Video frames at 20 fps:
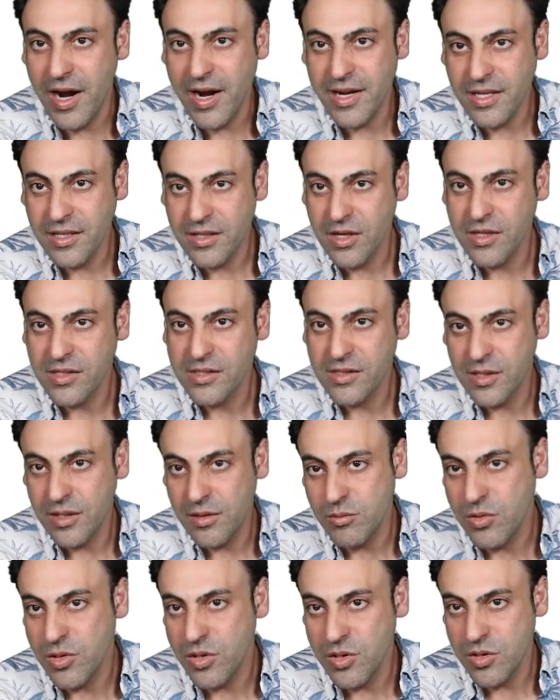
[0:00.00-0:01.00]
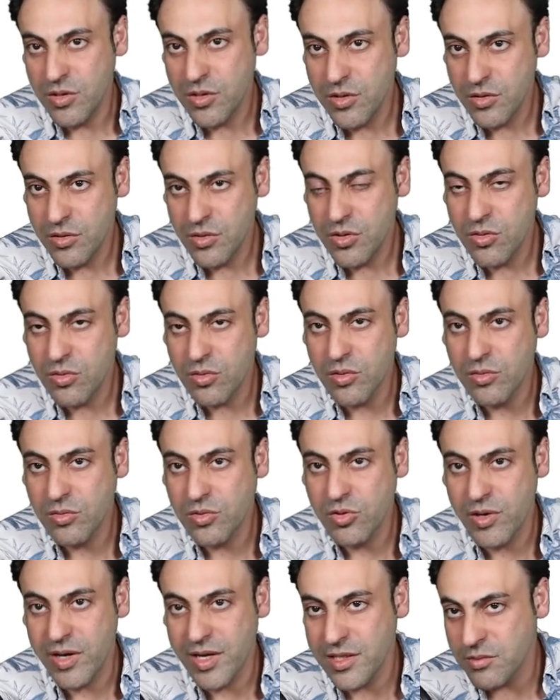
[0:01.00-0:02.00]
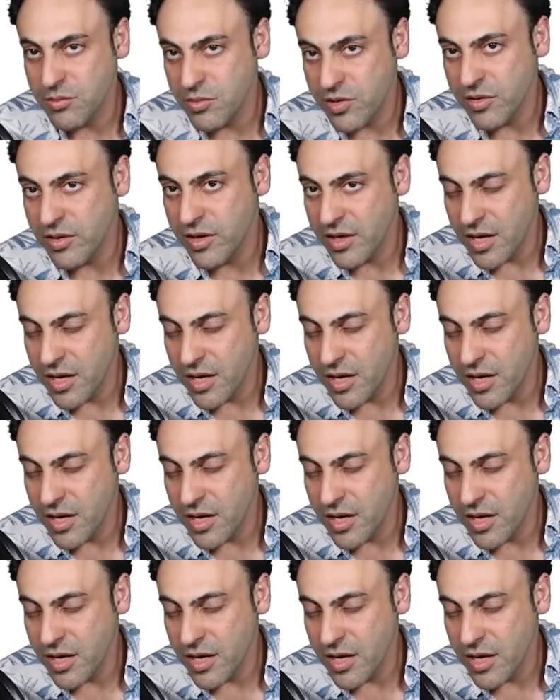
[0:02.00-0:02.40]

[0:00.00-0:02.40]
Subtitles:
and it does some neurotransmitter